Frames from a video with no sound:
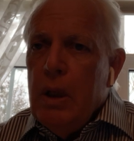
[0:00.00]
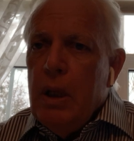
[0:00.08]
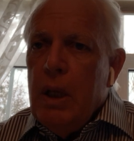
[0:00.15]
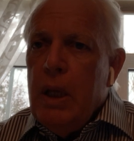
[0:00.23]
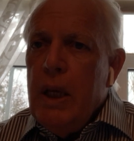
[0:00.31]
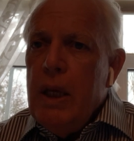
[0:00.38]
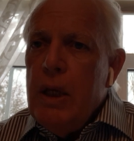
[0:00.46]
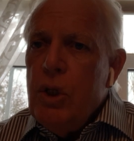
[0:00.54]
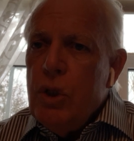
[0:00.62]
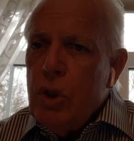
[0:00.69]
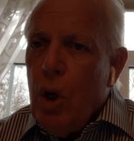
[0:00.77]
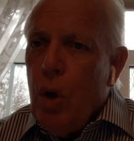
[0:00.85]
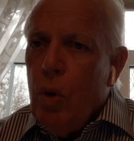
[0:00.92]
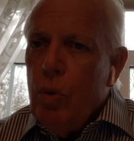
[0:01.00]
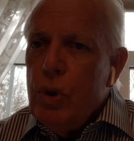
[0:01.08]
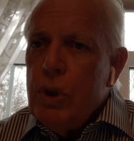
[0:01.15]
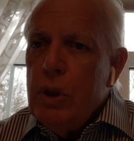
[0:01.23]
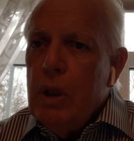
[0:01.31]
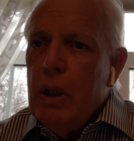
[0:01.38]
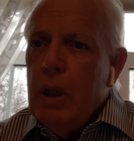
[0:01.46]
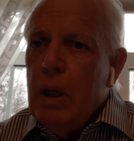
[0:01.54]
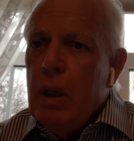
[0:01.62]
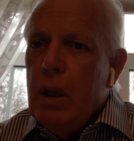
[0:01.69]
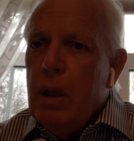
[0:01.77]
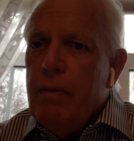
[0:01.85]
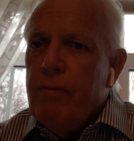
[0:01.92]
He shows
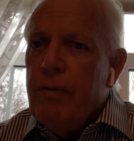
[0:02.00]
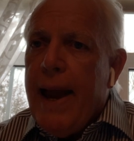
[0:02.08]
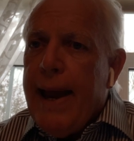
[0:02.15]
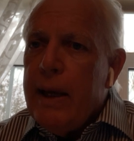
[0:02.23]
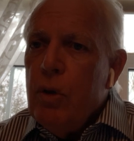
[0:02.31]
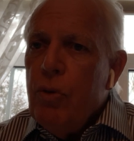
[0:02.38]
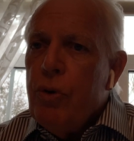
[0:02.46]
value